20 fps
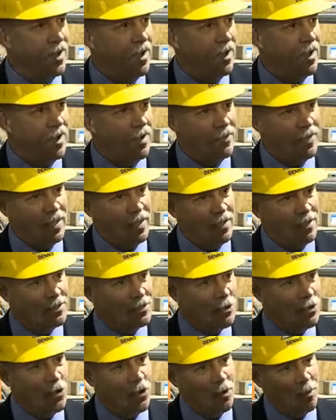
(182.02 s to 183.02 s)
uh, in the
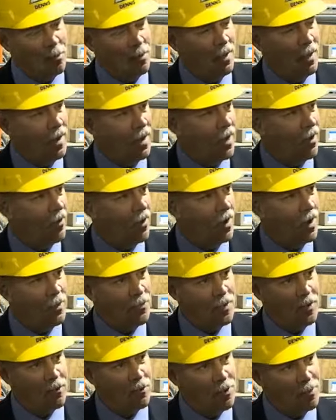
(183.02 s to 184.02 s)
kids' coral play area, I
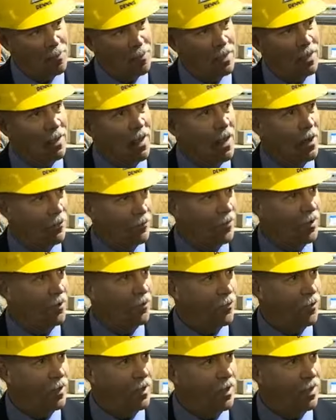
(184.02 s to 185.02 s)
think are going to be a lot of
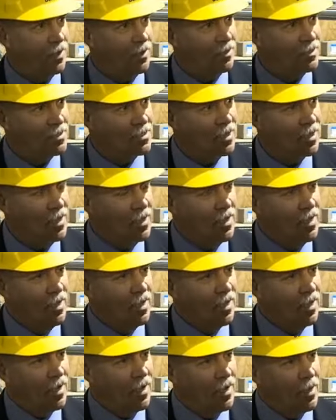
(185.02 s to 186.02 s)
fun for kids.
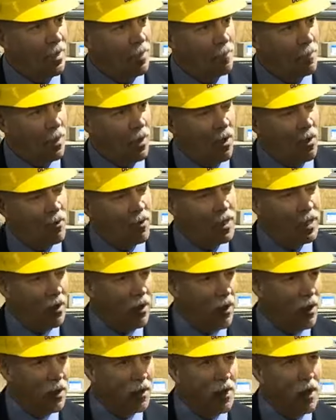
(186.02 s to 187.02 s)
Um, but all in,
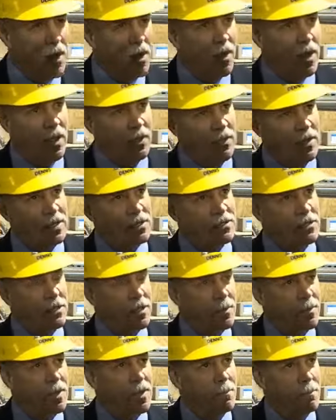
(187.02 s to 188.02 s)
all in all, I think it's
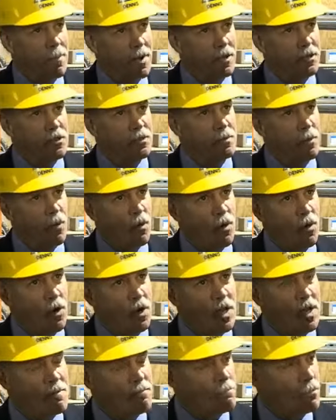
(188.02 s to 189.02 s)
going to be a much
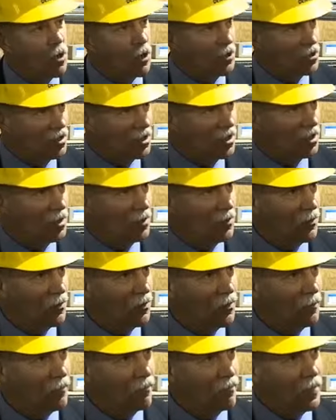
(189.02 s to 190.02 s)
more immersive,
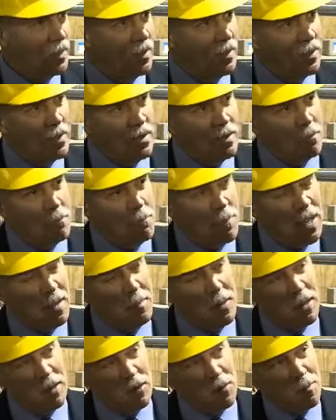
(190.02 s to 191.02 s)

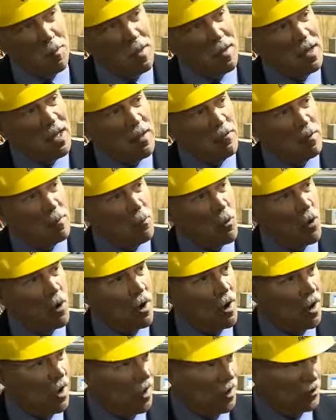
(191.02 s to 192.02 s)
maybe a little bit even more
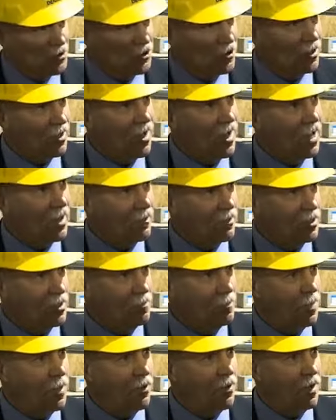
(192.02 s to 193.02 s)
hushed kind of
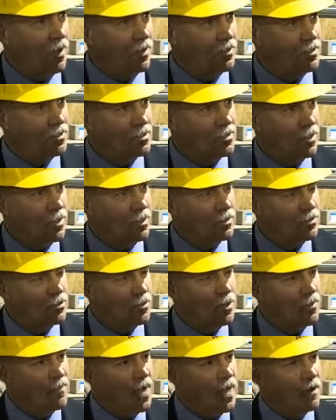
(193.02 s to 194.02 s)
experience, uh,
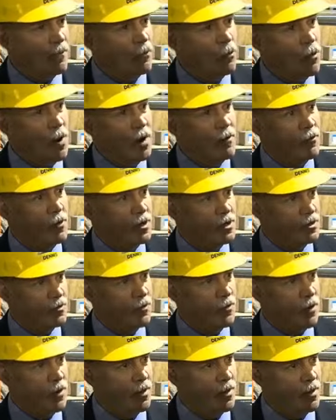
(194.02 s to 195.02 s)
sort of out of reverence
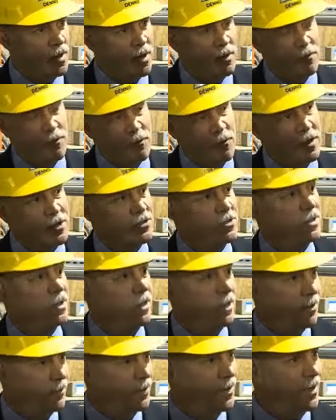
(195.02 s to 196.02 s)
for the fish that
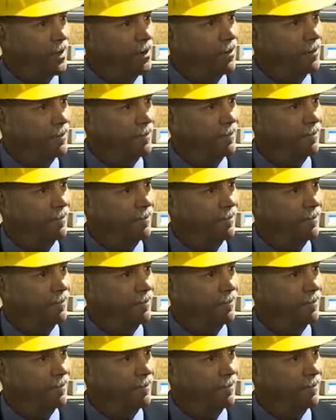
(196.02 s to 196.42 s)
live here.